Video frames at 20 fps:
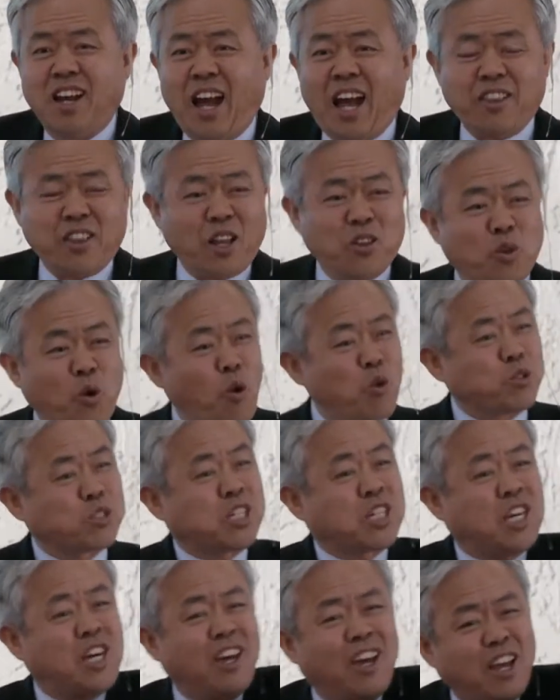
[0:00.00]
And then those
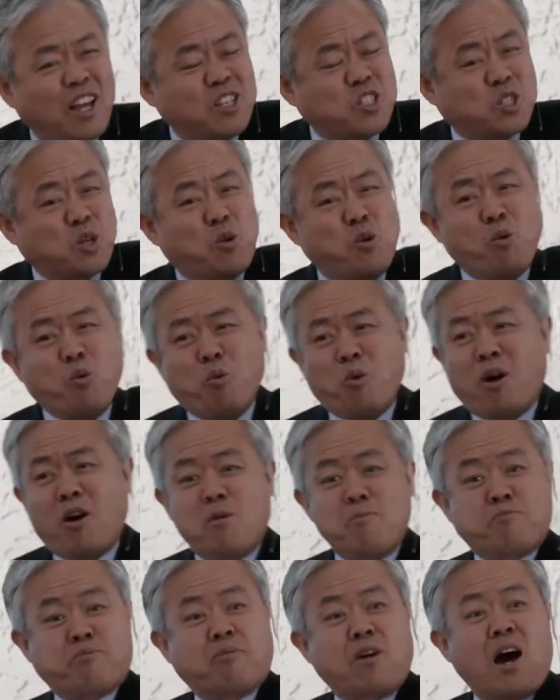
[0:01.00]
kids who
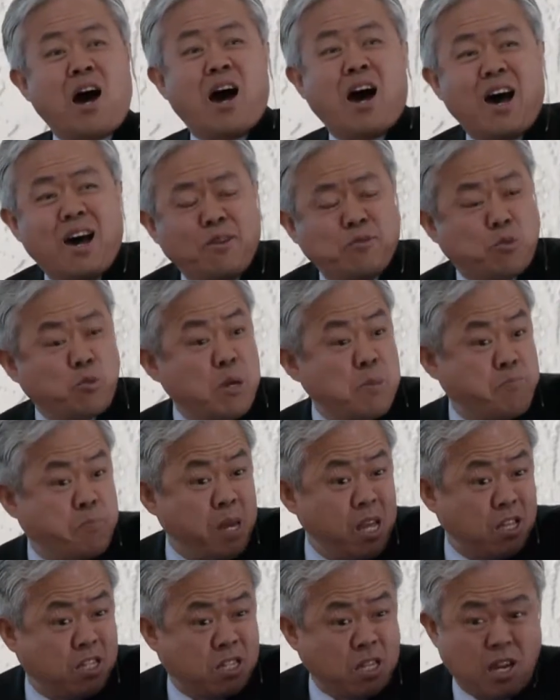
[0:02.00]
were bribed with
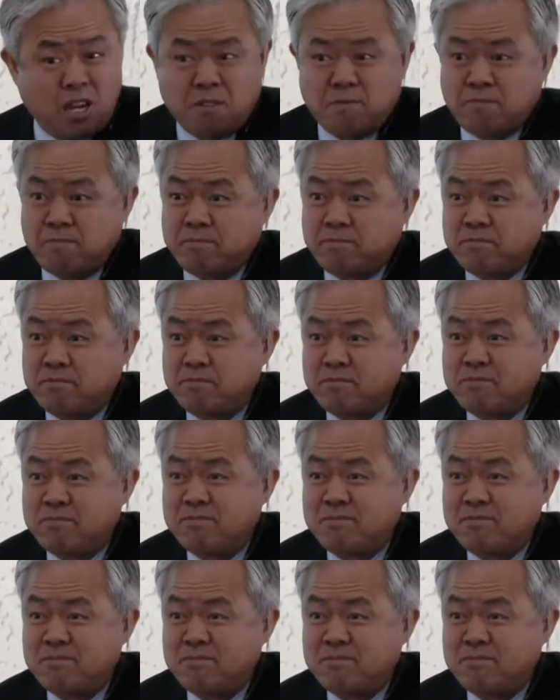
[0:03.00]
pizza